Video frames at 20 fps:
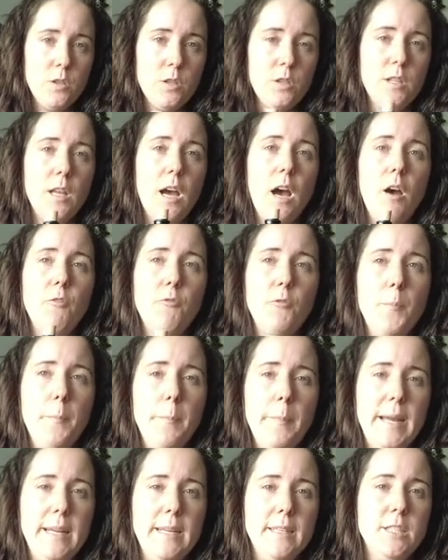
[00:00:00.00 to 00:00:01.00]
the
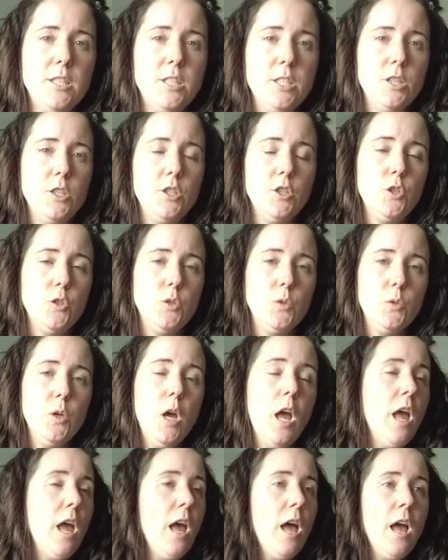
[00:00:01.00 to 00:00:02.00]
affirmation to
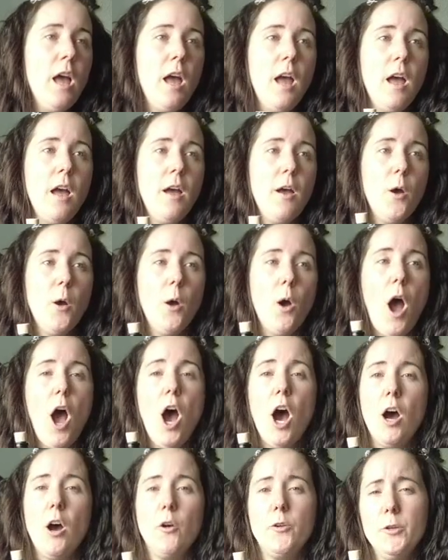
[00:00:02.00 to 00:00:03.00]

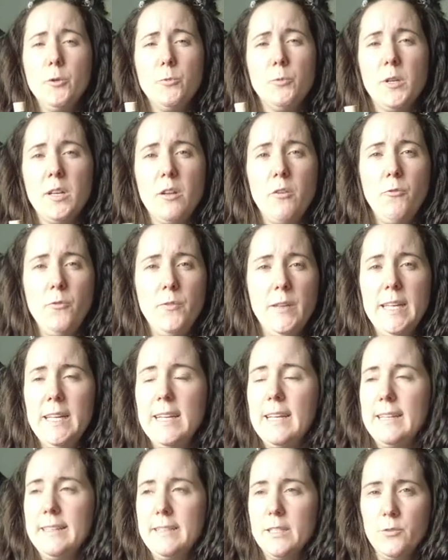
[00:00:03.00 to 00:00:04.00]
how you want to
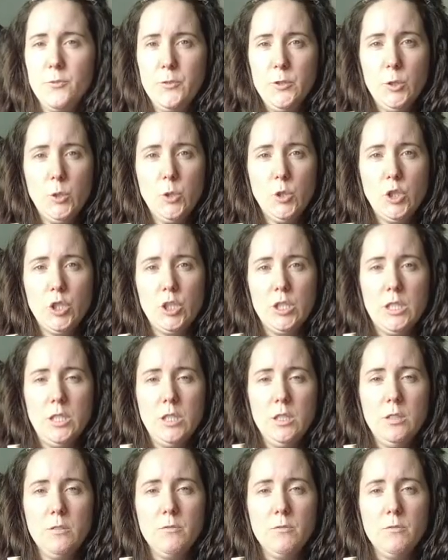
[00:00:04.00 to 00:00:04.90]
feel in the future.